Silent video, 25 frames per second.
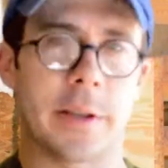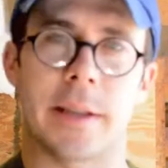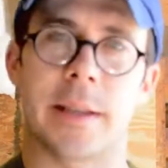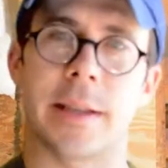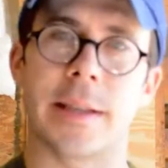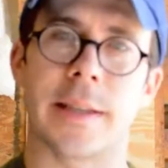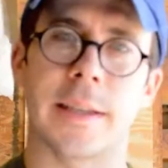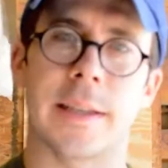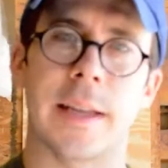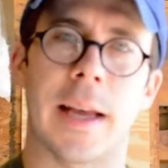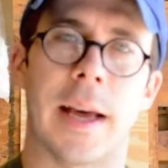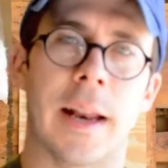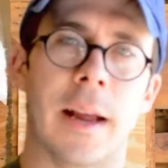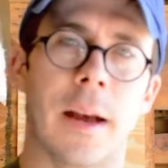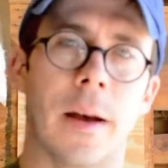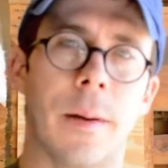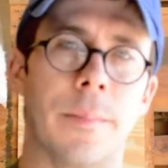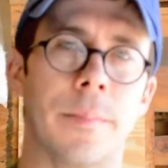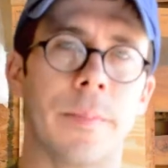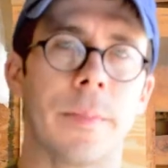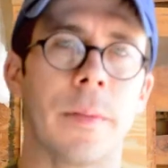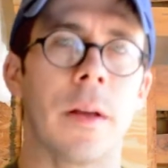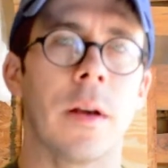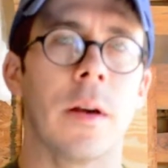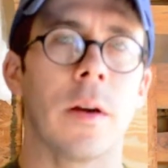of the
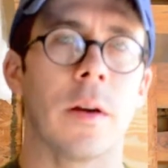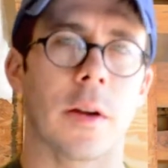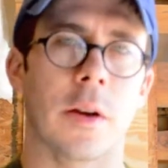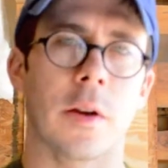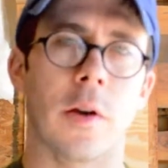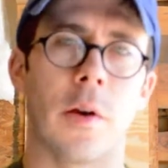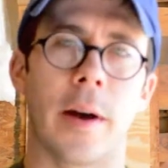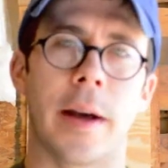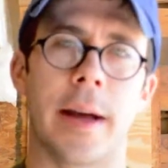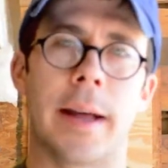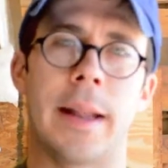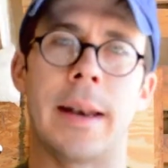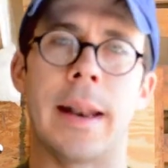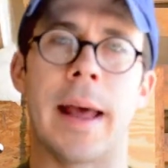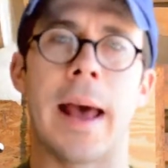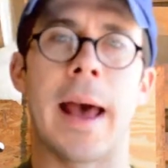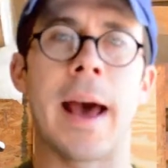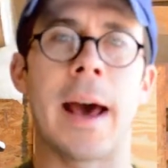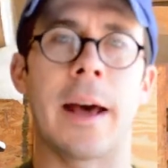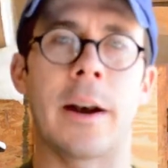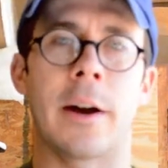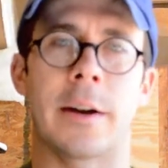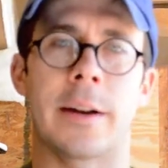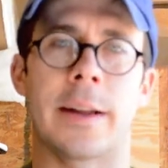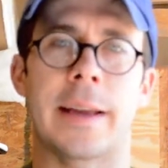setup, go ahead and
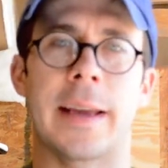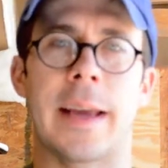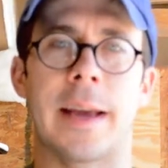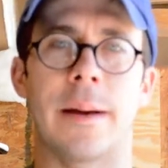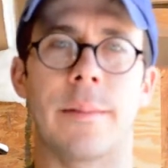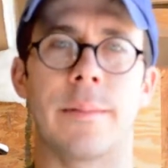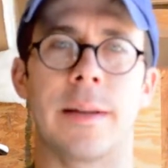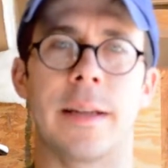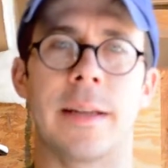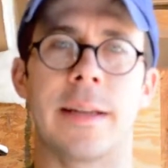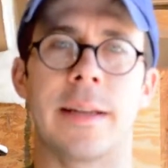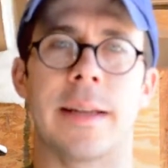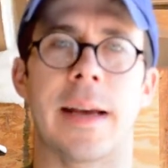add our Camden